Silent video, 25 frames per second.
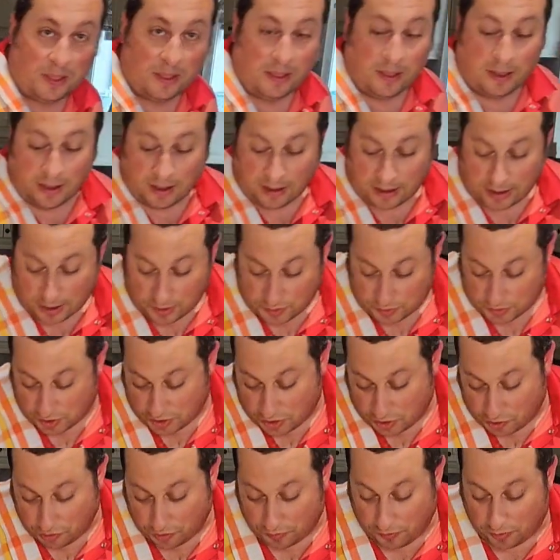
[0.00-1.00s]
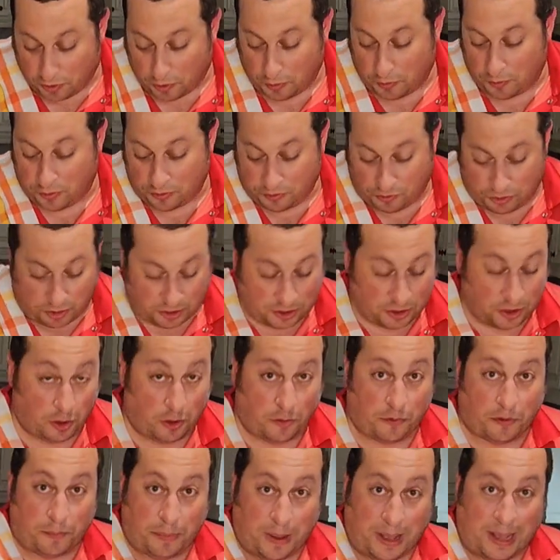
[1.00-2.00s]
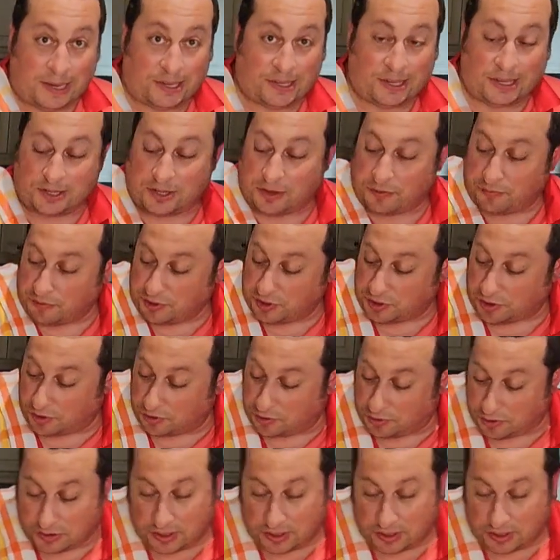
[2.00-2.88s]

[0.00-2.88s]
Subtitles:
and I use it to drizzle over pastas and risottos.